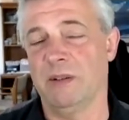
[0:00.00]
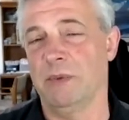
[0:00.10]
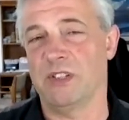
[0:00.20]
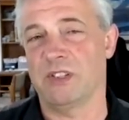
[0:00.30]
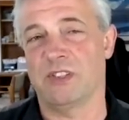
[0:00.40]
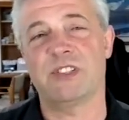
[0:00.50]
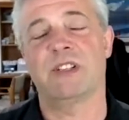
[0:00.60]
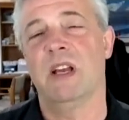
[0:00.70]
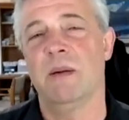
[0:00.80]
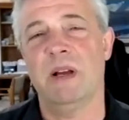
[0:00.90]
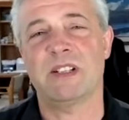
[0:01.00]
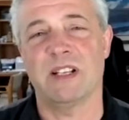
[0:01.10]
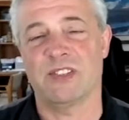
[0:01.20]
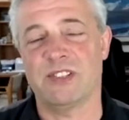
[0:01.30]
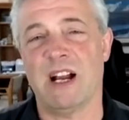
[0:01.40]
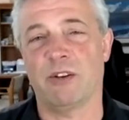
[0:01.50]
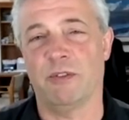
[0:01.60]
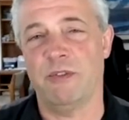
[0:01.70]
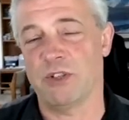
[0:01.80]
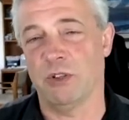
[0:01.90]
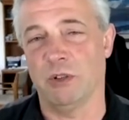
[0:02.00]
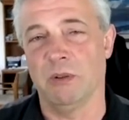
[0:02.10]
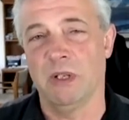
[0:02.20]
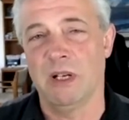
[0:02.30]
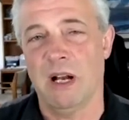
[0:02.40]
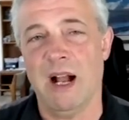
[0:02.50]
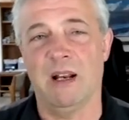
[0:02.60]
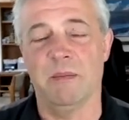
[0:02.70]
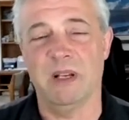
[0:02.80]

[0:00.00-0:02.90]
which is basically a sacrificial item.